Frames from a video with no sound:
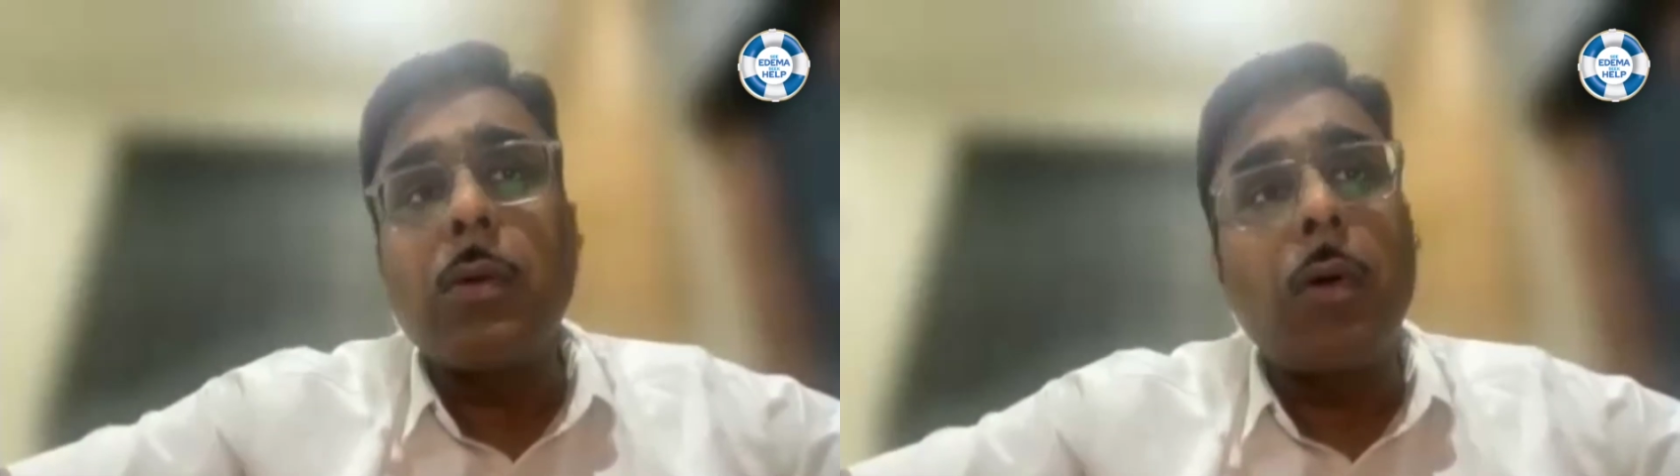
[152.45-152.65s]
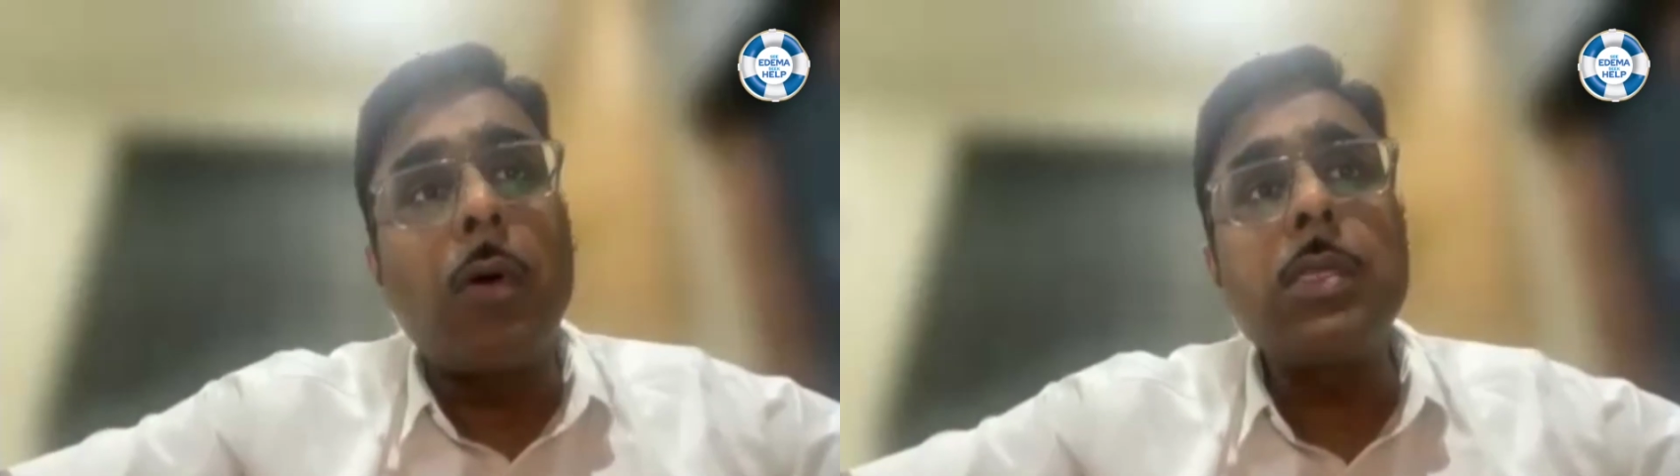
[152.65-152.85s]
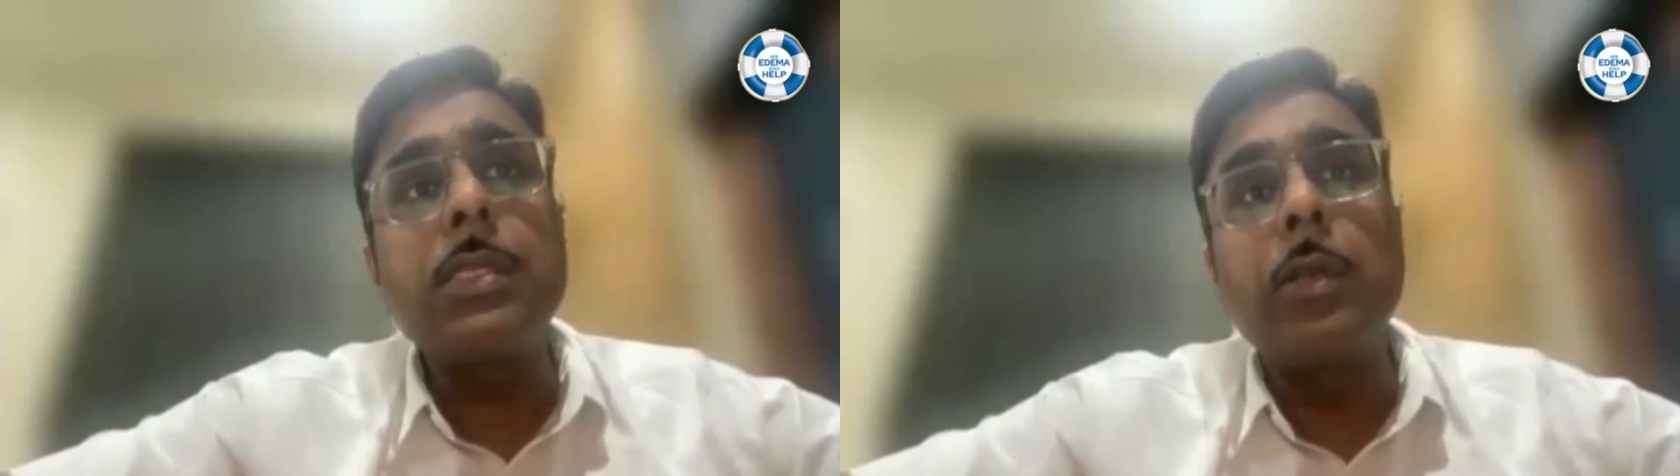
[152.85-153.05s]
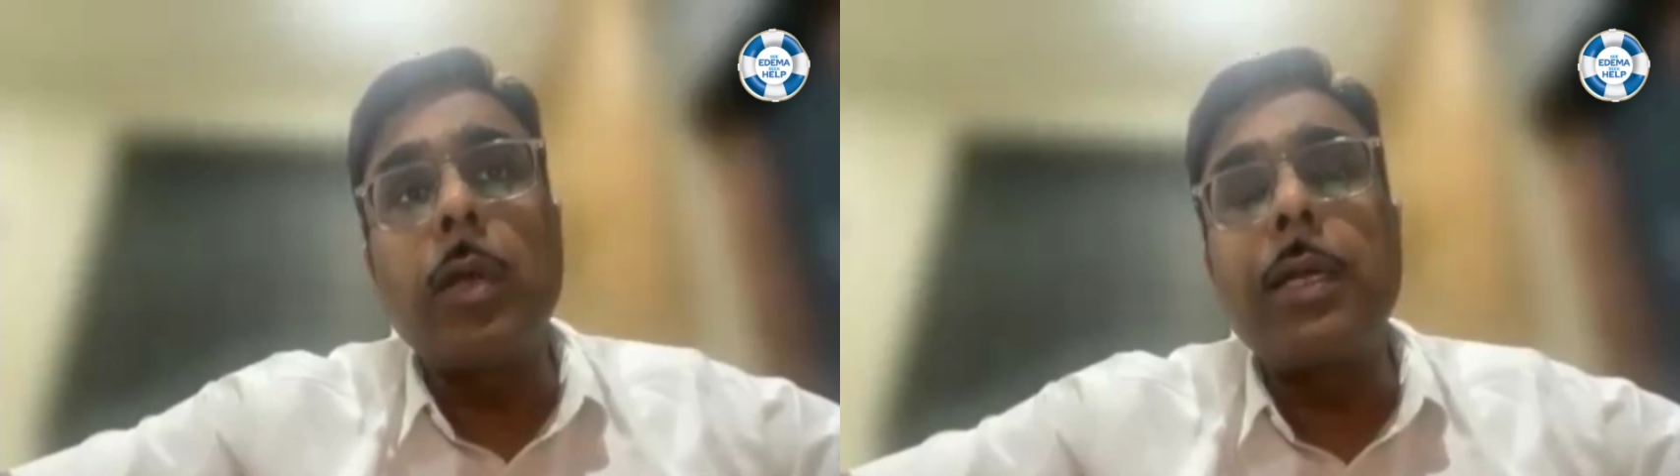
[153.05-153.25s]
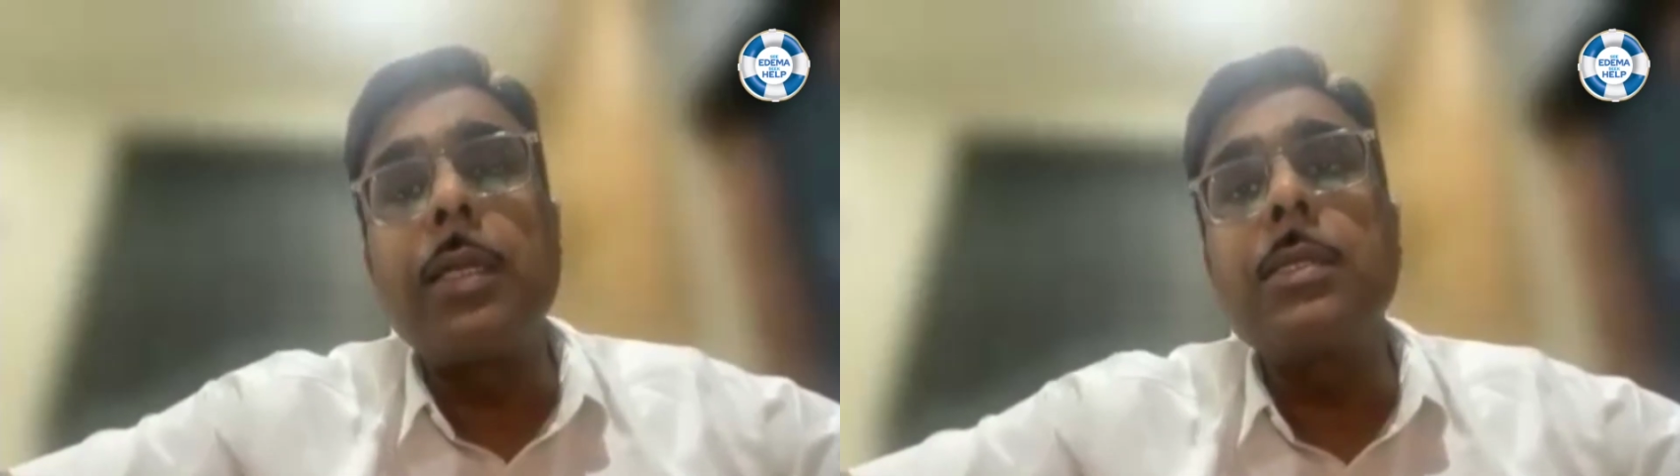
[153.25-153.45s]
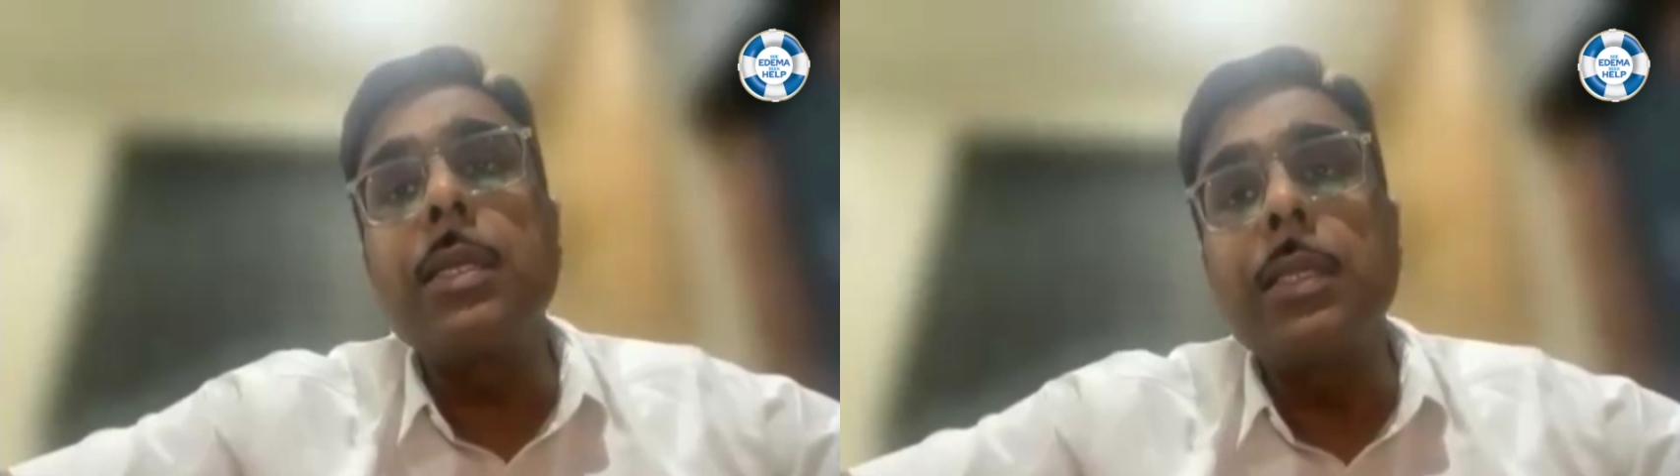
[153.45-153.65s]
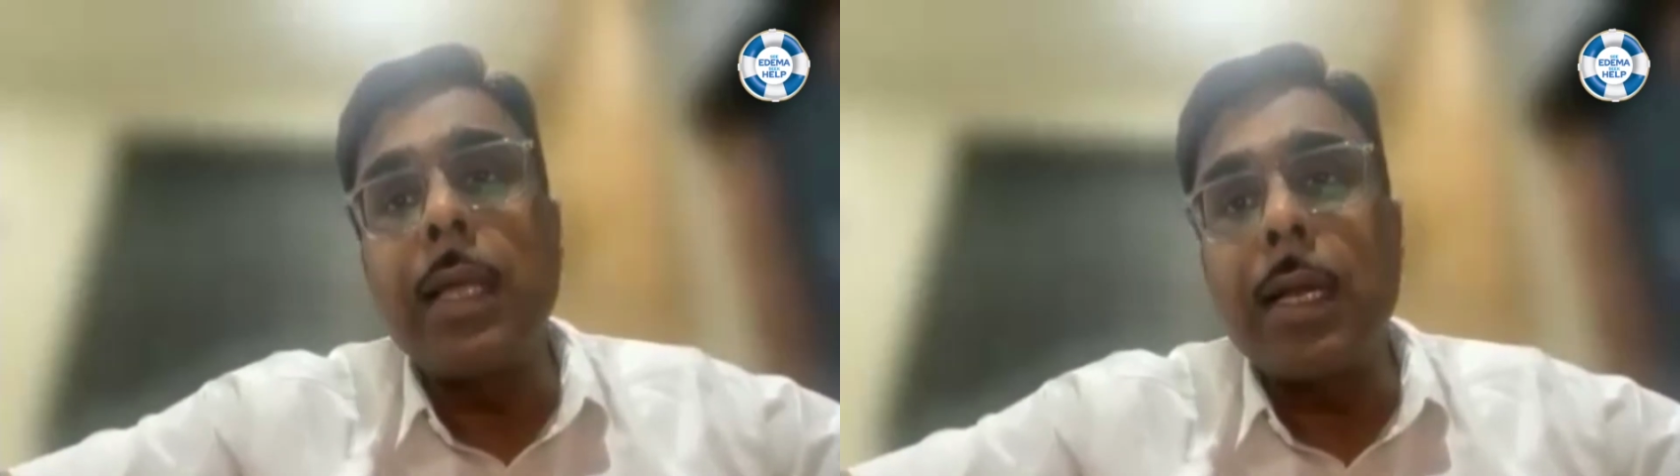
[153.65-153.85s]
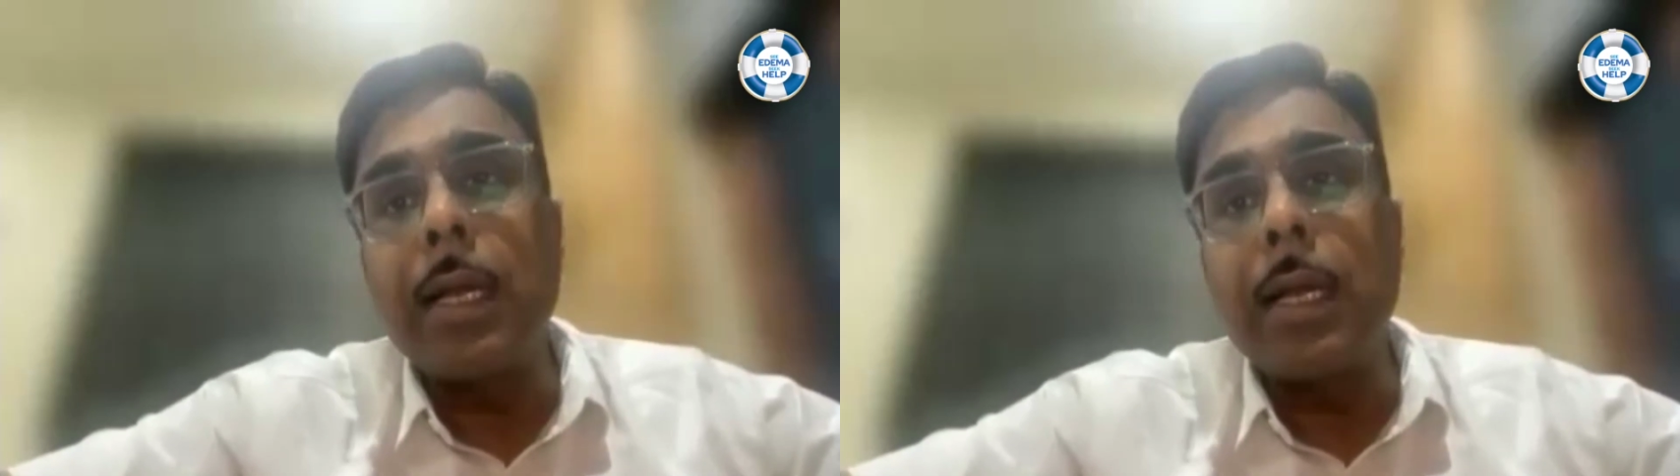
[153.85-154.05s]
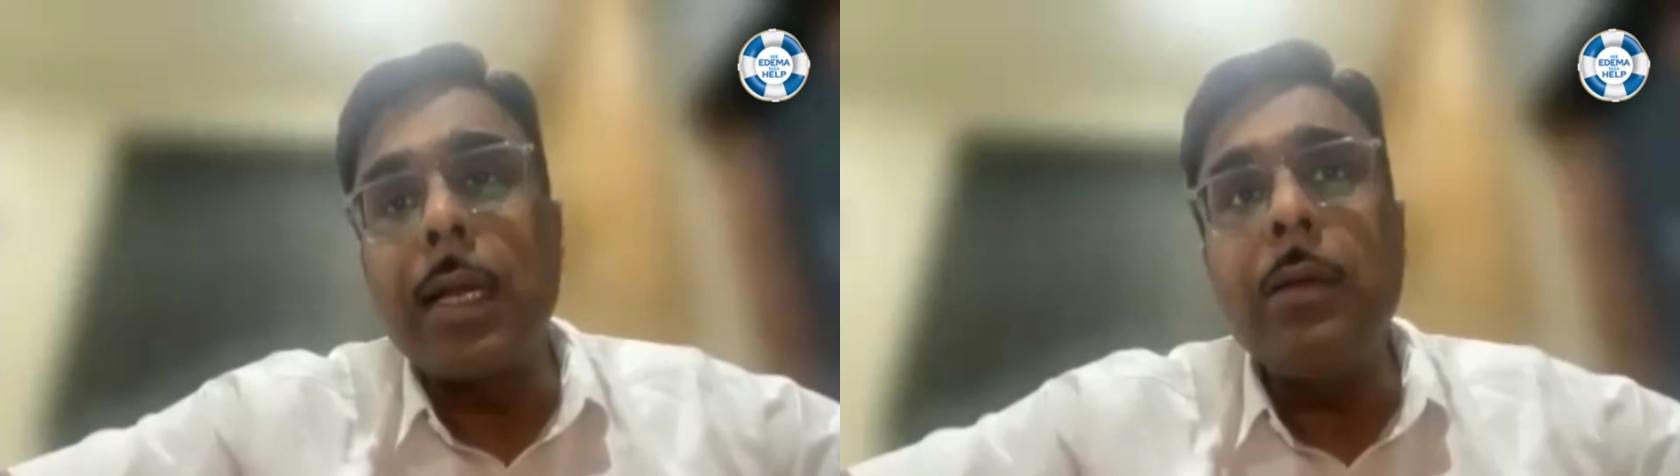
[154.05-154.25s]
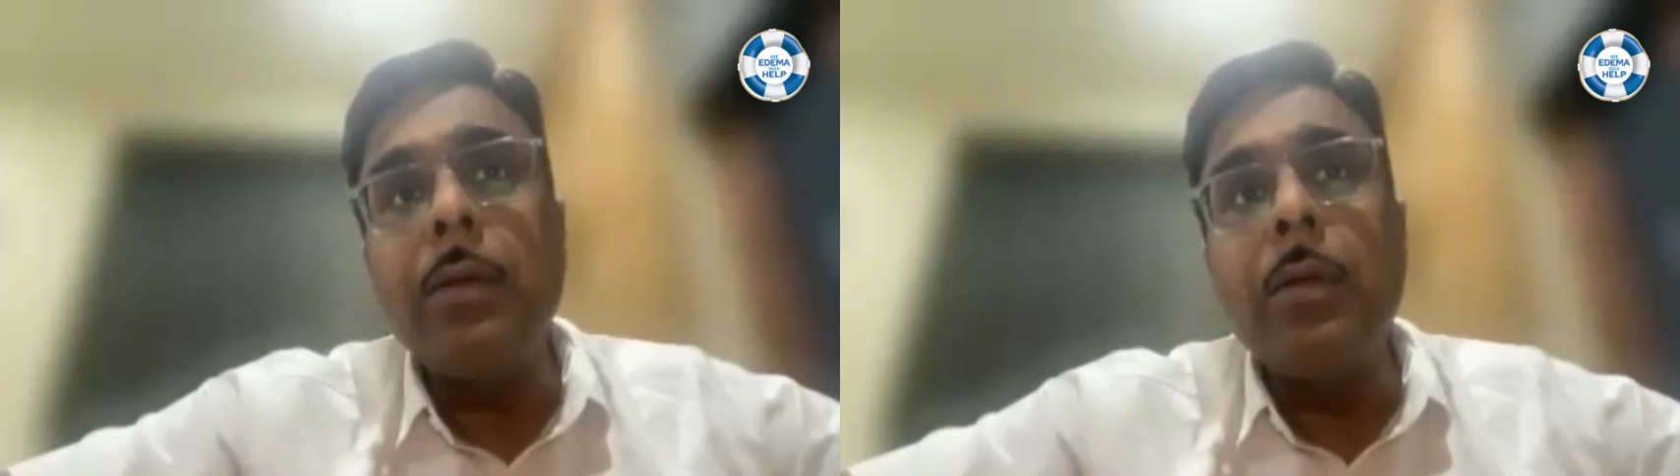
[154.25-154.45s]
or cellulitis in that
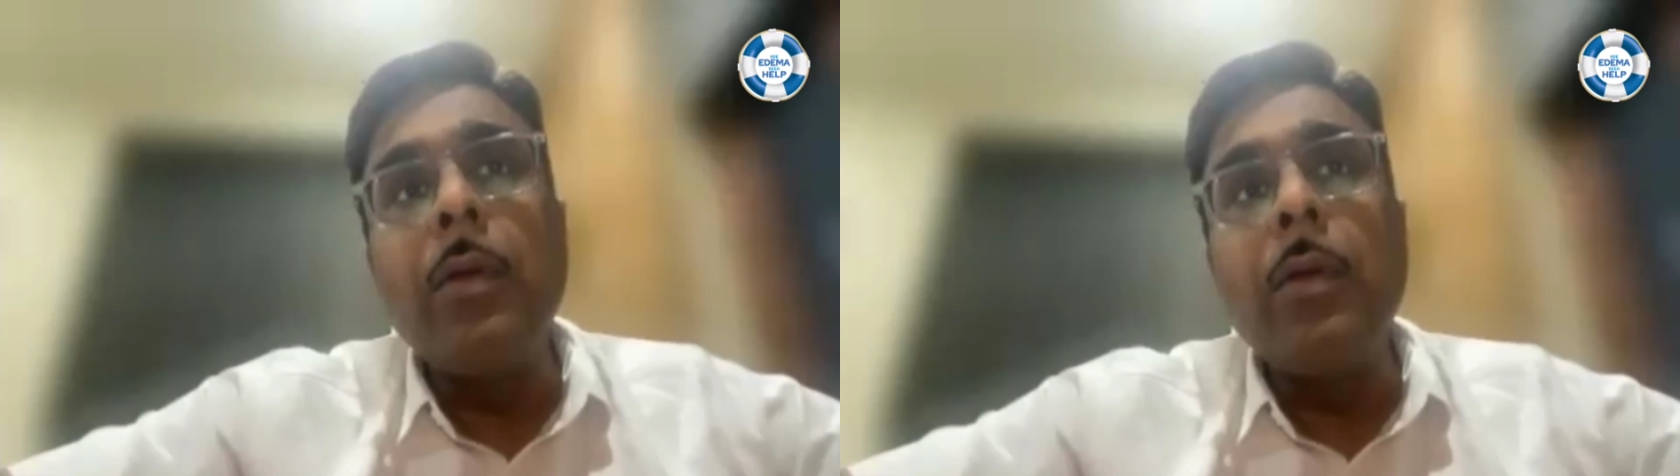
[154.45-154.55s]
leg,